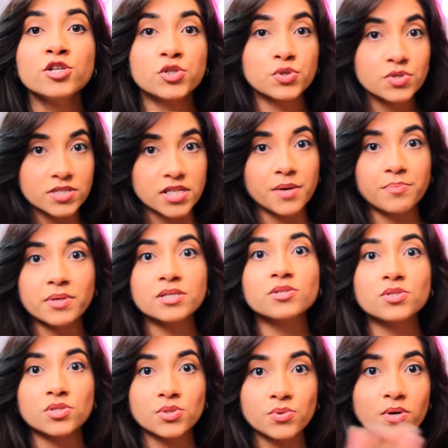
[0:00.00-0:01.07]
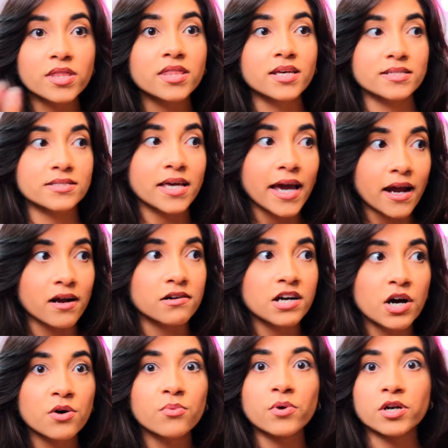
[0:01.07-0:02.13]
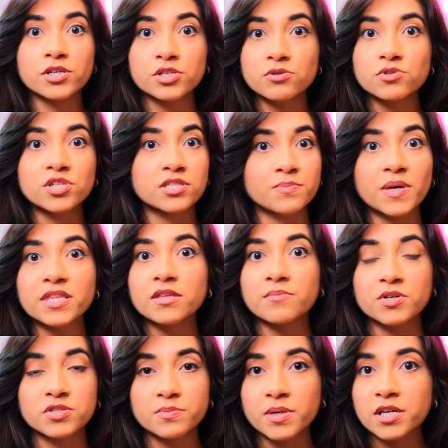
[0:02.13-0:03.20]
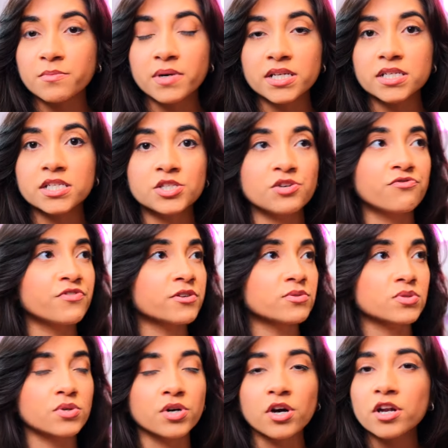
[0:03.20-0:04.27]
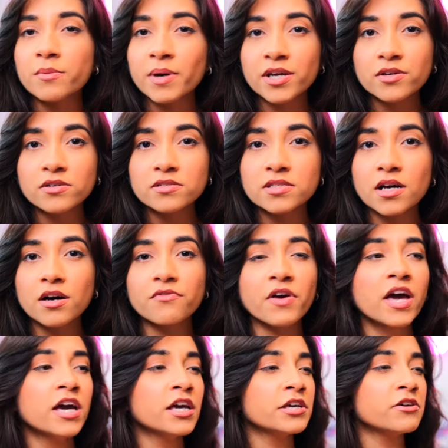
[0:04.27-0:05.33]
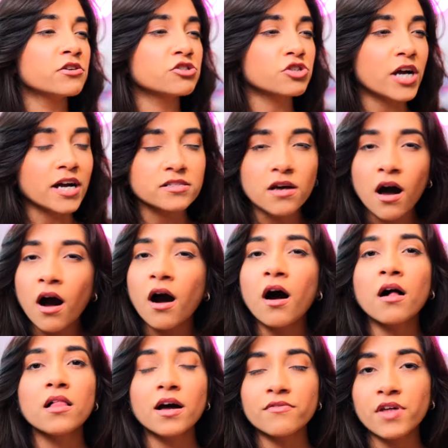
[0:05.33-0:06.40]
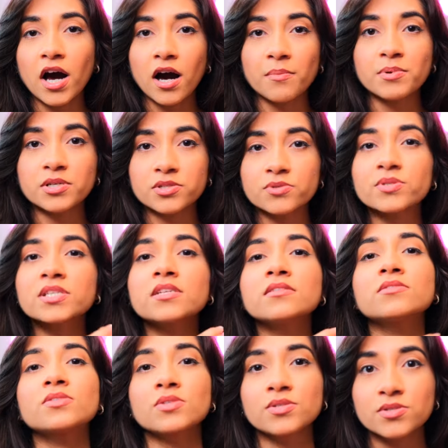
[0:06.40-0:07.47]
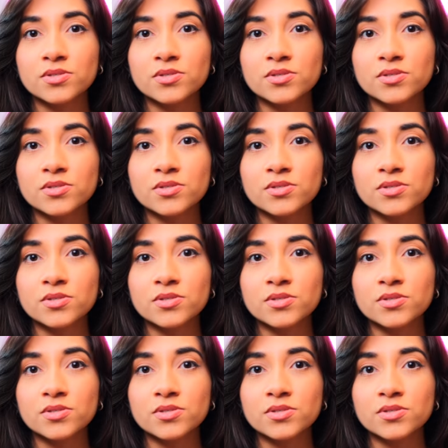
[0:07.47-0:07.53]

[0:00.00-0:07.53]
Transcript: to step into this era where you just make the most amount of money, you feel so good about yourself, you attract all of the opportunities to